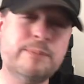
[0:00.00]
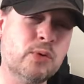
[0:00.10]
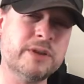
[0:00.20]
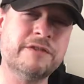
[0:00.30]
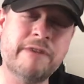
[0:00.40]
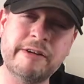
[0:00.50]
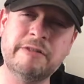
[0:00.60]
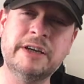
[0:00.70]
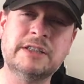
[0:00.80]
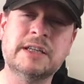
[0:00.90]
bought this very
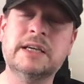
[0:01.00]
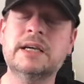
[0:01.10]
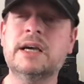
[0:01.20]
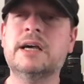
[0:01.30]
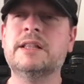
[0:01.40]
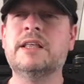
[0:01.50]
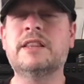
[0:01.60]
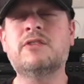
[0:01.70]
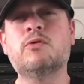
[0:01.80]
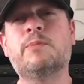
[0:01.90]
recently, that
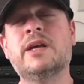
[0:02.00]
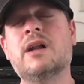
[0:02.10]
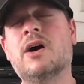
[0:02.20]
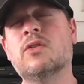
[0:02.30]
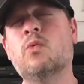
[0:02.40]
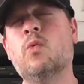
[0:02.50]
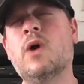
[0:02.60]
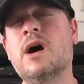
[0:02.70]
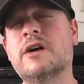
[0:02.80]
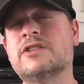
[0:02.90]
this would be like the
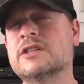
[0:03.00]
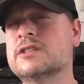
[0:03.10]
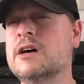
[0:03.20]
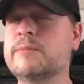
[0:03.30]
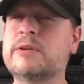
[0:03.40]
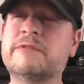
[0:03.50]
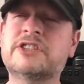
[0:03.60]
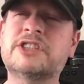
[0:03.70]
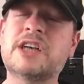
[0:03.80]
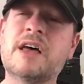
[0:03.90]
worst example of
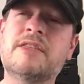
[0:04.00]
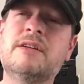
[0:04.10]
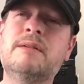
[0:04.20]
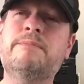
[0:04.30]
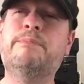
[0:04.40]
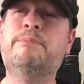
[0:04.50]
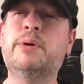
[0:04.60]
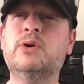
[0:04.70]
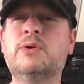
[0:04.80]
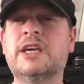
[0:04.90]
southern
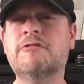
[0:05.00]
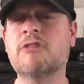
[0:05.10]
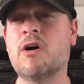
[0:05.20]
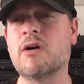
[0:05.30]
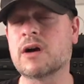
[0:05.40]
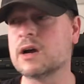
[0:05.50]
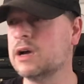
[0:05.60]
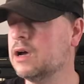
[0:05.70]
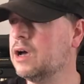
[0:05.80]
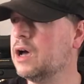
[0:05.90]
boogie rock,
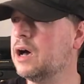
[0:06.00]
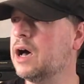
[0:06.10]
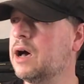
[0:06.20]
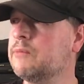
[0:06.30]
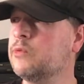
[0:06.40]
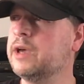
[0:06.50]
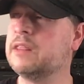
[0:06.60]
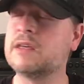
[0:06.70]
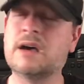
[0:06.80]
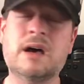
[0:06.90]

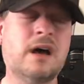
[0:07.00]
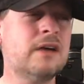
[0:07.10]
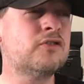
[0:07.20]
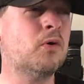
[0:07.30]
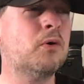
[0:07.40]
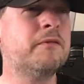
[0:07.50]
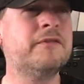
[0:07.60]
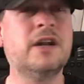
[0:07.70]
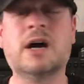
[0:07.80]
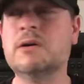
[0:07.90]
with sort
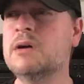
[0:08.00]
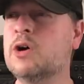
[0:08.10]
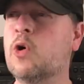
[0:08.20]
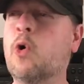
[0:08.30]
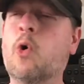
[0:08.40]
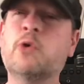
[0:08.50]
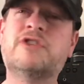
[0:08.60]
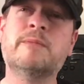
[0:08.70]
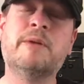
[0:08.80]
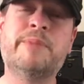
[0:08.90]
of,
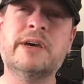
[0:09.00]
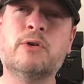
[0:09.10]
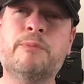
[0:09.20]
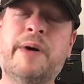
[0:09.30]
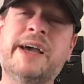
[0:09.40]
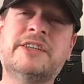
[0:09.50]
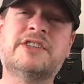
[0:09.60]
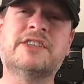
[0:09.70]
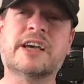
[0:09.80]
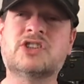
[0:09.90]

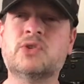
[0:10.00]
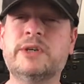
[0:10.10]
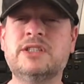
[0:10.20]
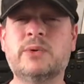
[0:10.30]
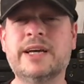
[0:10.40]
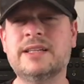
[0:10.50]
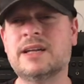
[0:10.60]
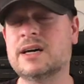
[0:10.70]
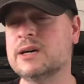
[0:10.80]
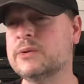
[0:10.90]
automobile-based sexual
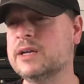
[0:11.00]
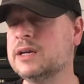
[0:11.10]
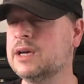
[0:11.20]
innuendo,